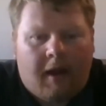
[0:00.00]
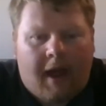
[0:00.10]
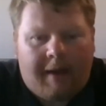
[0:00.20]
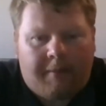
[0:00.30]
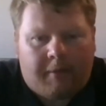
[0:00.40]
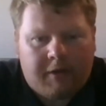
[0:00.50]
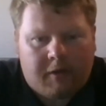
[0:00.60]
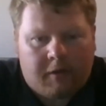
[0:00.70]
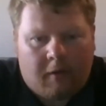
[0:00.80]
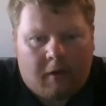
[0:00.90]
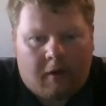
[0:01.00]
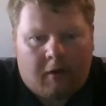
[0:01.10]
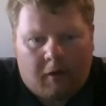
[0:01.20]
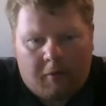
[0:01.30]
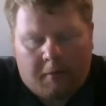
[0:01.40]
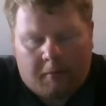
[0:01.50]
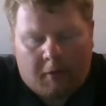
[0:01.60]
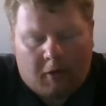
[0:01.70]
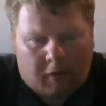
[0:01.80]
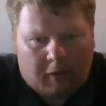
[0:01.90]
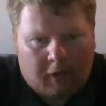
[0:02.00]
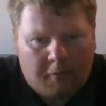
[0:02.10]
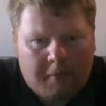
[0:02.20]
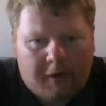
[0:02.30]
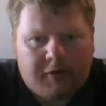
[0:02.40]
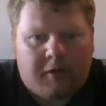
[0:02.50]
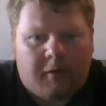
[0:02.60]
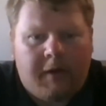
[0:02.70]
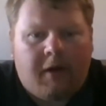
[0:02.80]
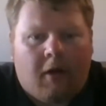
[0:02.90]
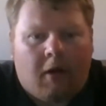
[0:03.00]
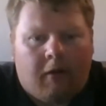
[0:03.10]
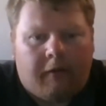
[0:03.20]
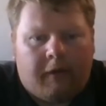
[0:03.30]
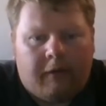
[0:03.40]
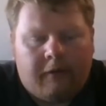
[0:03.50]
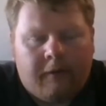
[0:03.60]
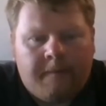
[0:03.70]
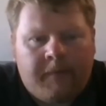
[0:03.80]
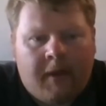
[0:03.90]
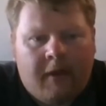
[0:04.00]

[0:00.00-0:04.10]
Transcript: high pressure or a low pressure recall on those.